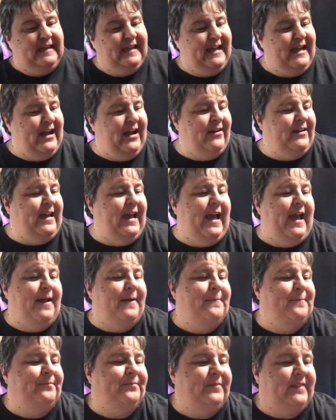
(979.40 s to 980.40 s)
Okay,
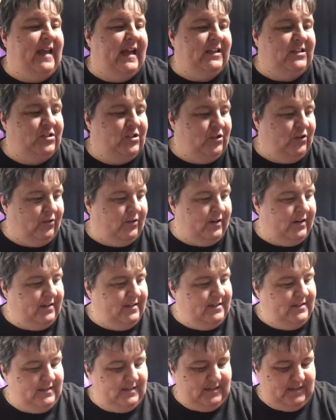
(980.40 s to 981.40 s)
that's
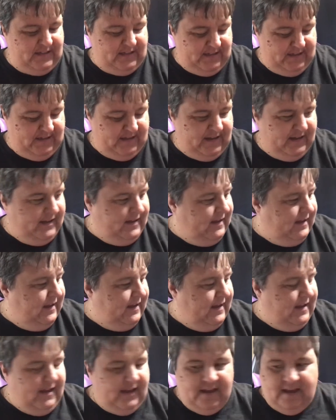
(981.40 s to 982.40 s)
yours.
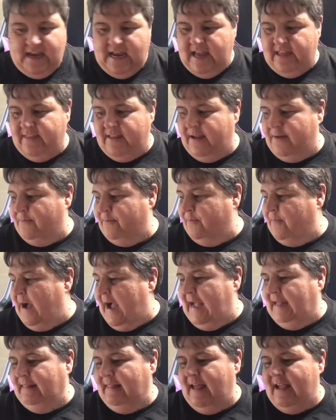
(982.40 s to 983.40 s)
And then
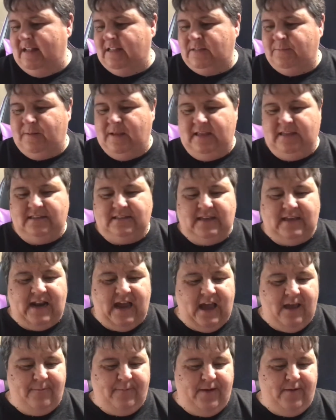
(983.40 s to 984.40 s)
my last piece that
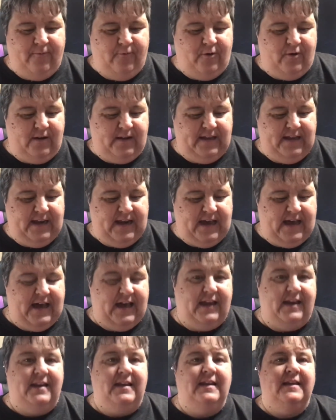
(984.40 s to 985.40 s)
I've been working on